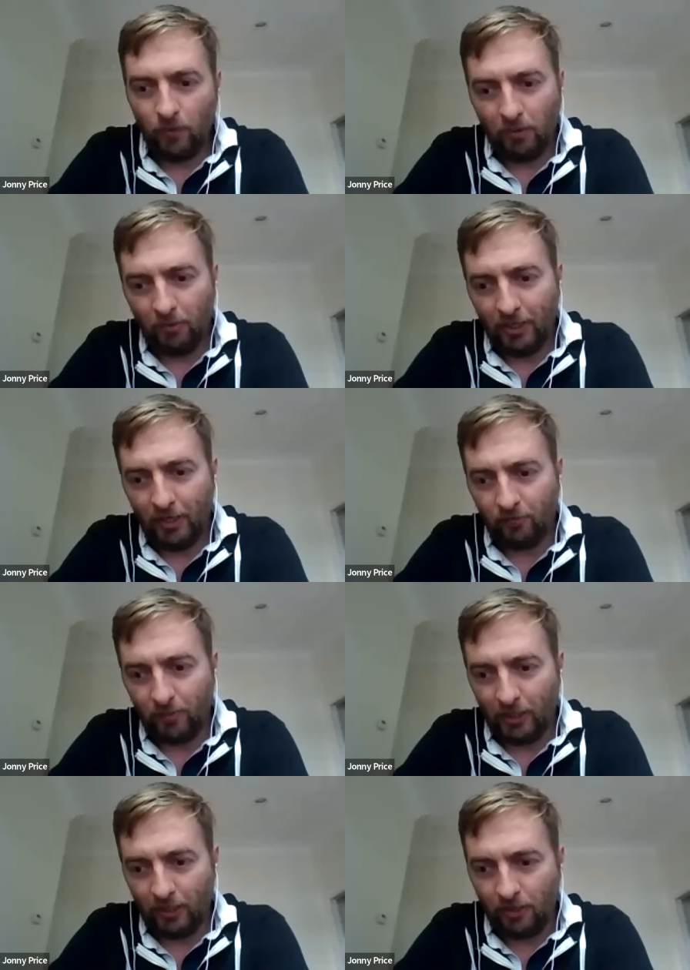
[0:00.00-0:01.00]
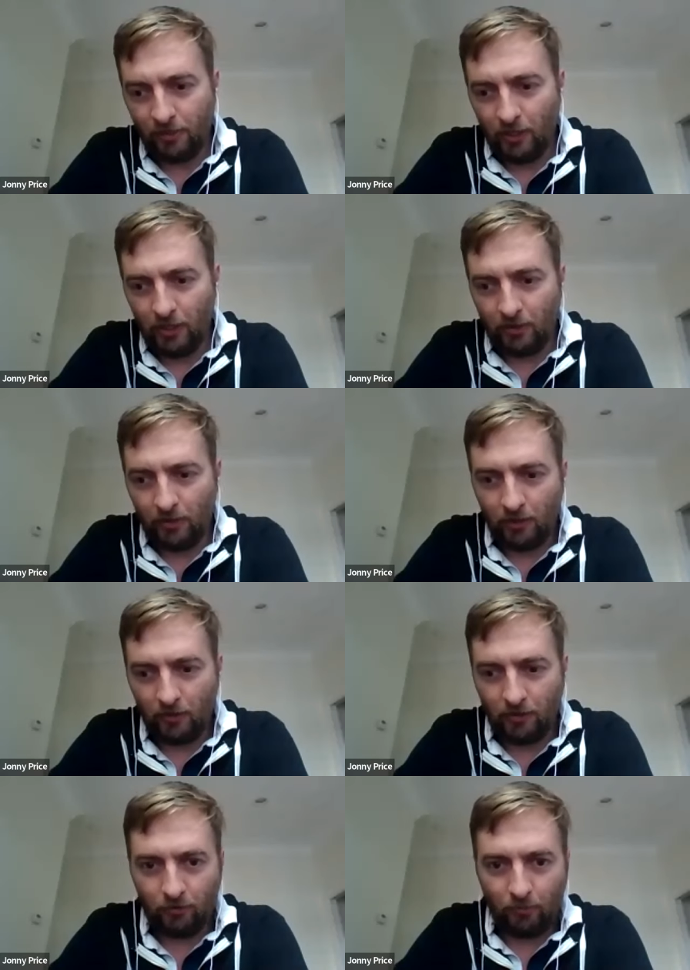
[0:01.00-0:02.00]
we probably have about a third, a third, a
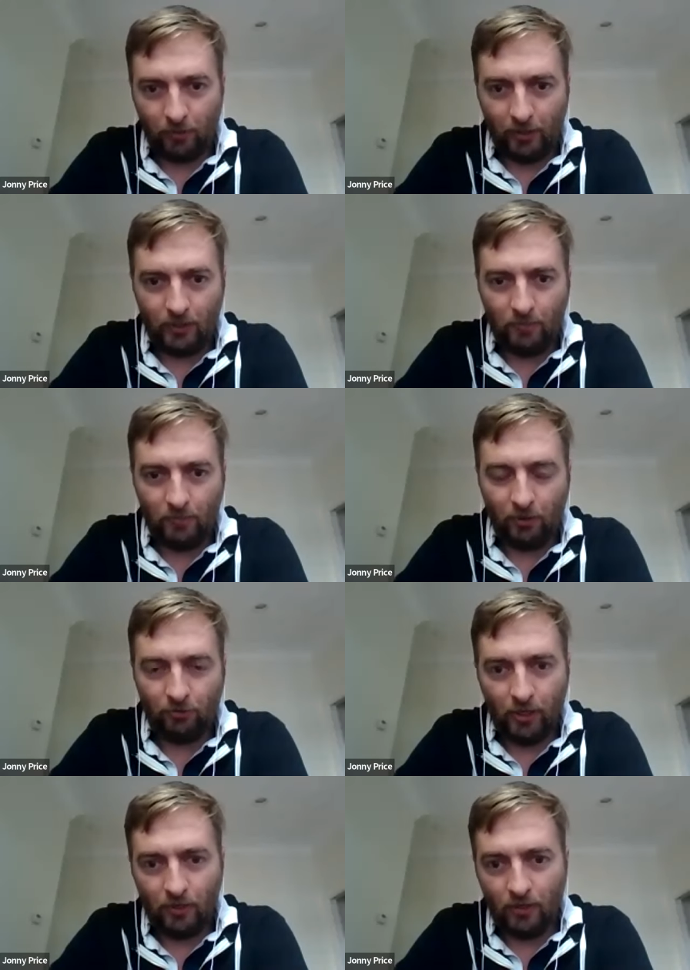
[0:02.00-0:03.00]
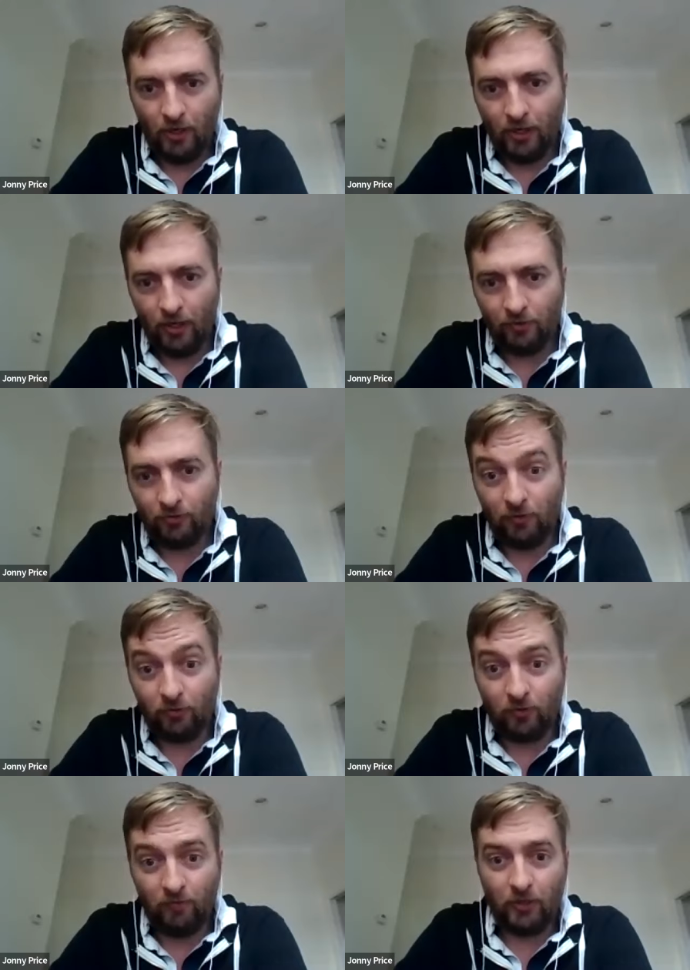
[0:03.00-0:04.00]
third split between uh,
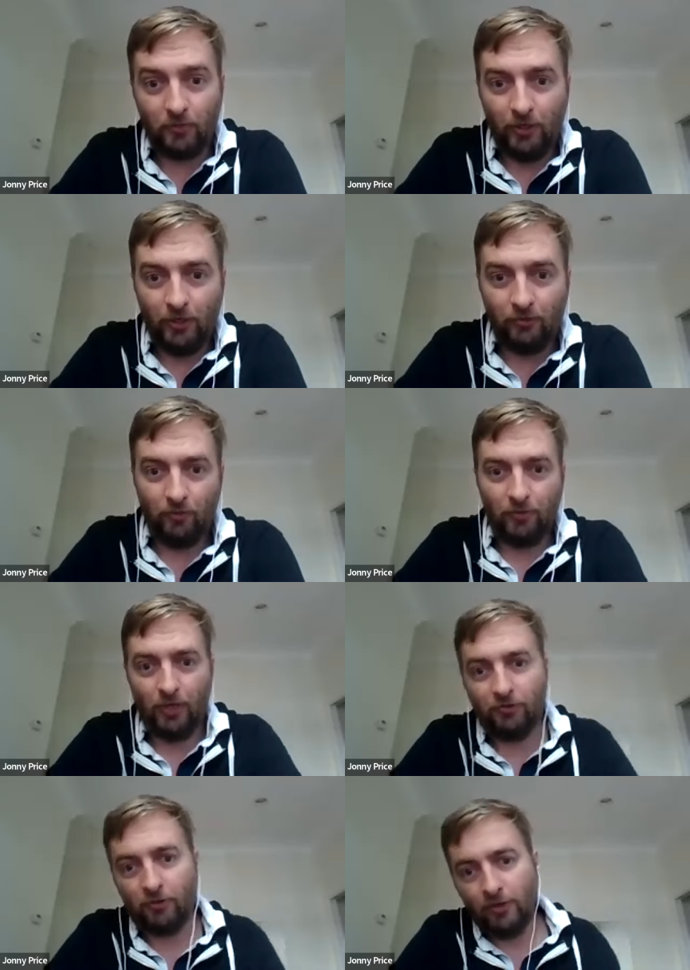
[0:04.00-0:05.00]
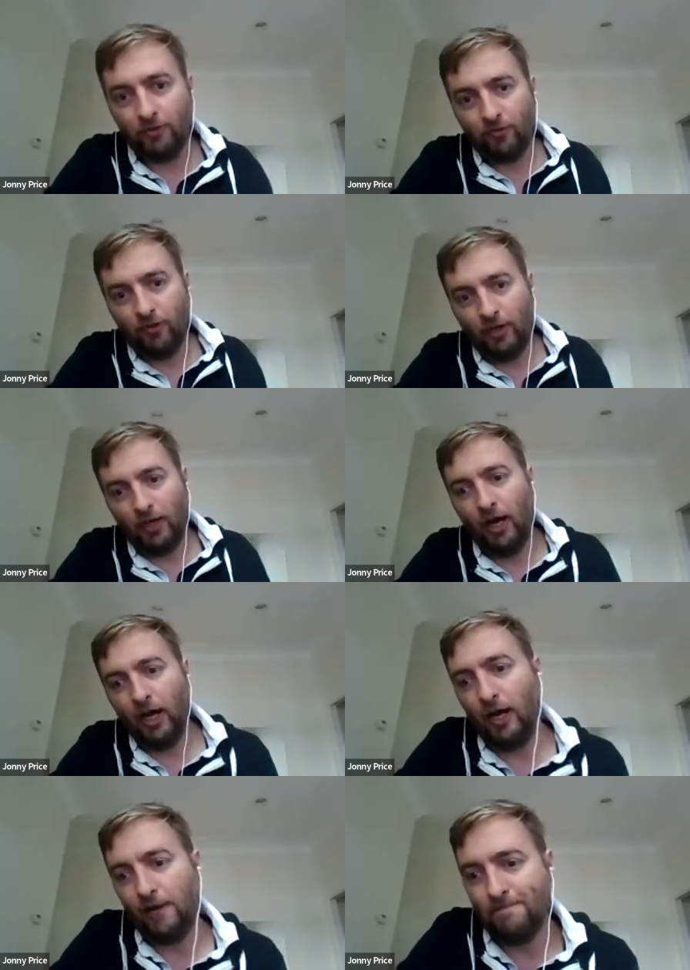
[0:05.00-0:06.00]
safes, convertible notes, and price rounds.
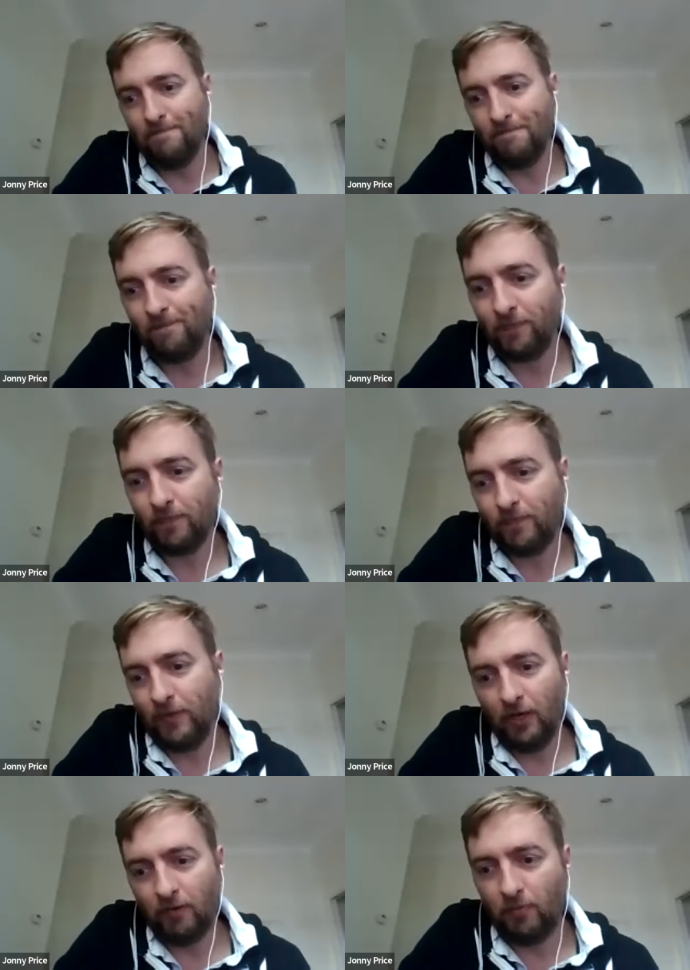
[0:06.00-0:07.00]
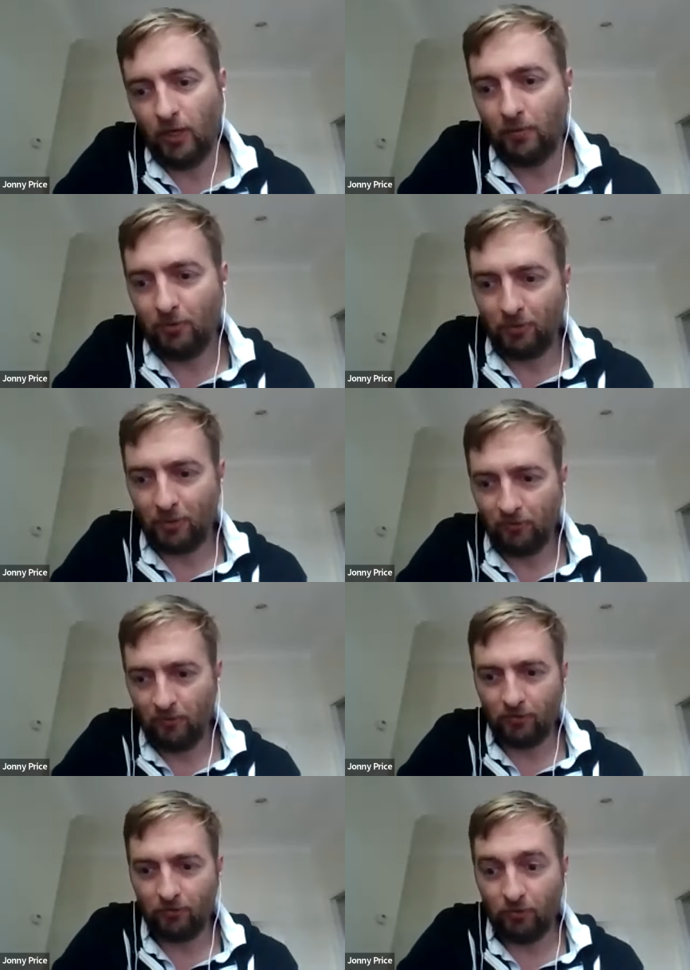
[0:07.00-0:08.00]
Um, you know, our
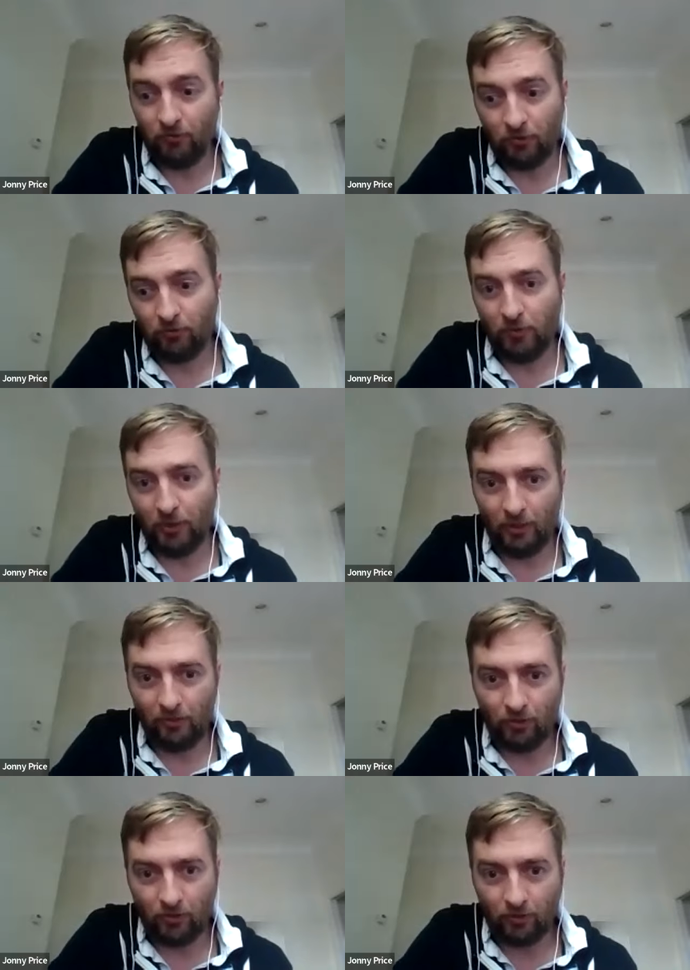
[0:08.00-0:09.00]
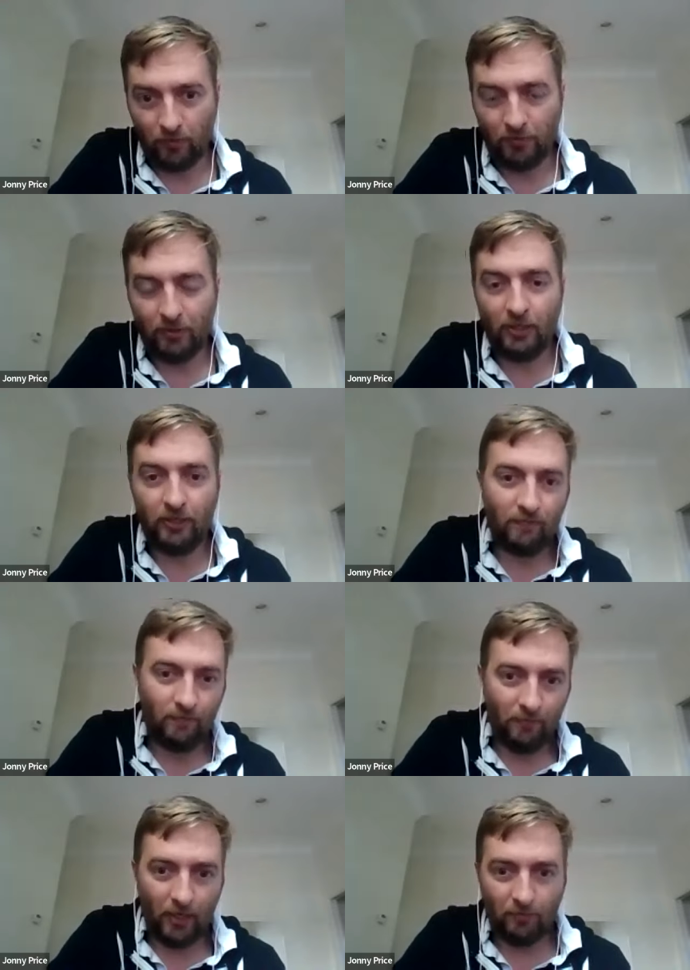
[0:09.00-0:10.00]
perspective is if you're super early stage company,
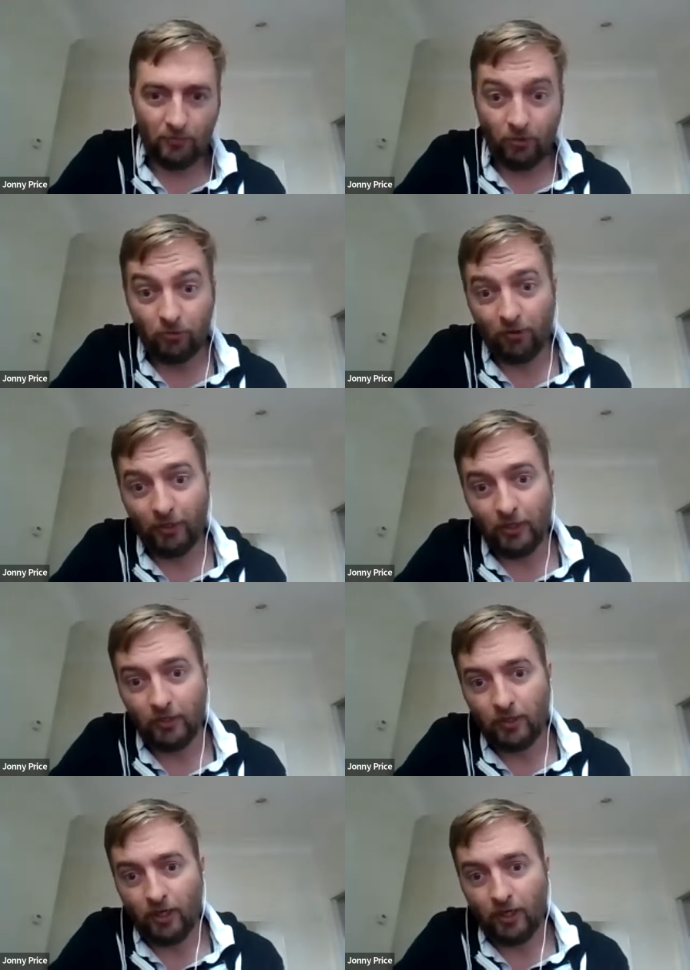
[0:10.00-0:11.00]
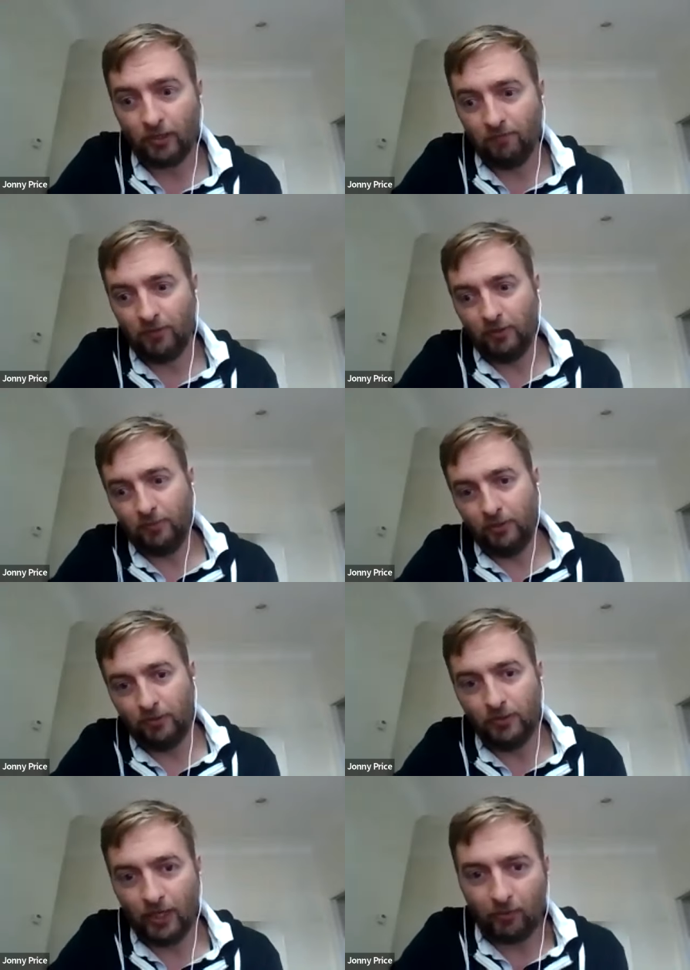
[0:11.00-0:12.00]
um, usually a
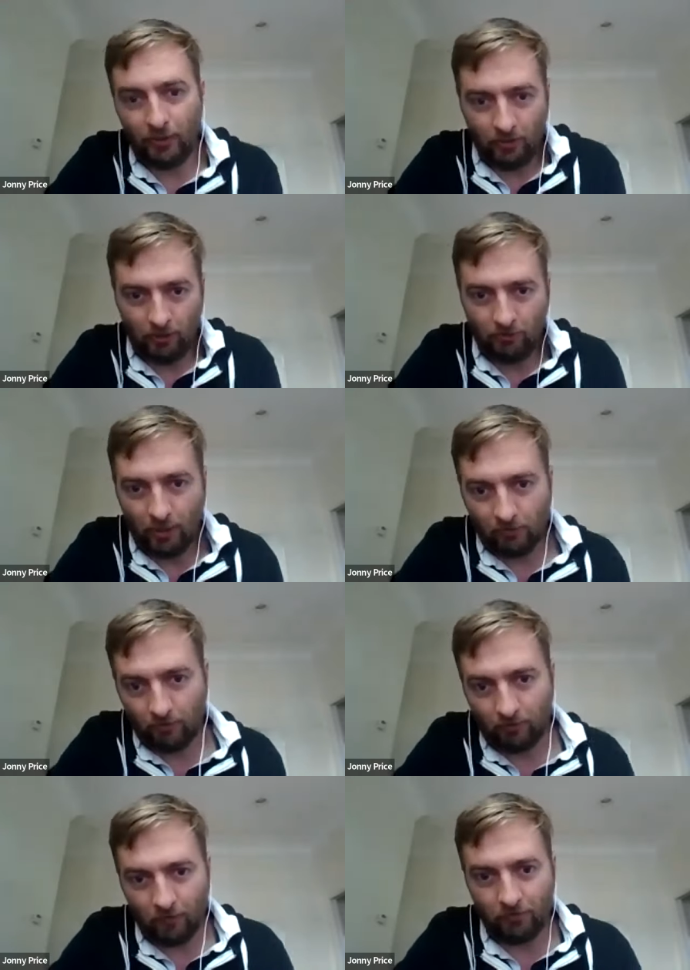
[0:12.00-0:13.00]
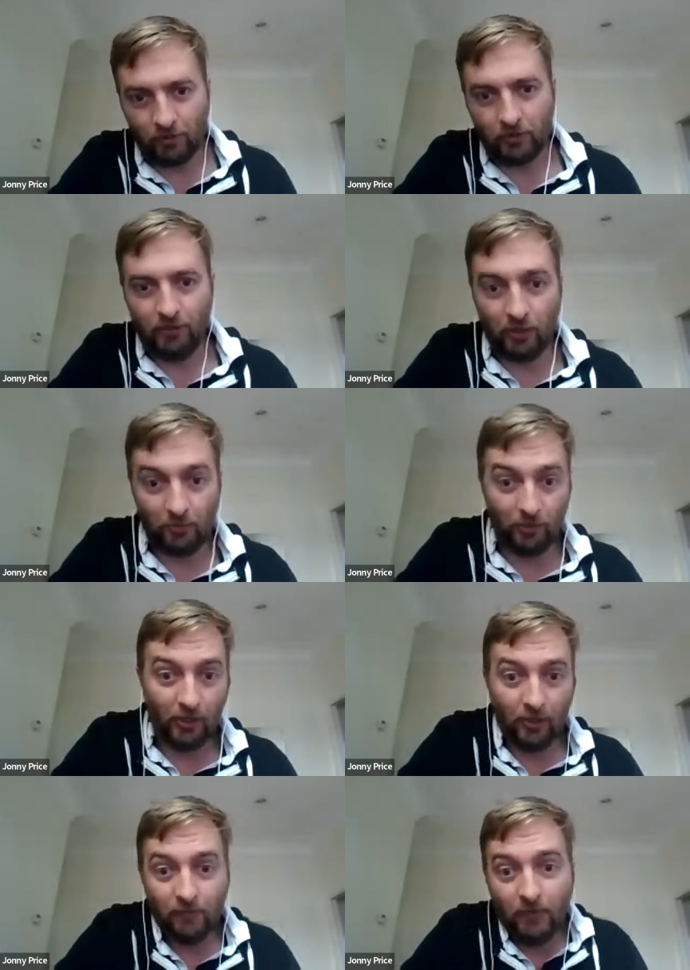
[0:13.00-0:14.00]
convertible equity contract to say for a convertible
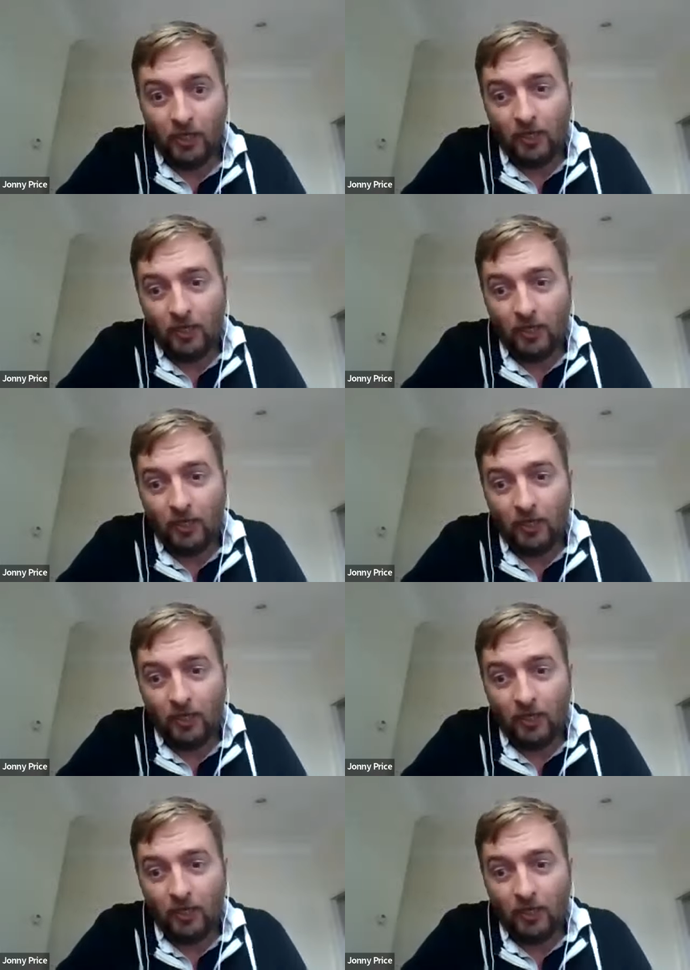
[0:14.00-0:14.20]
note.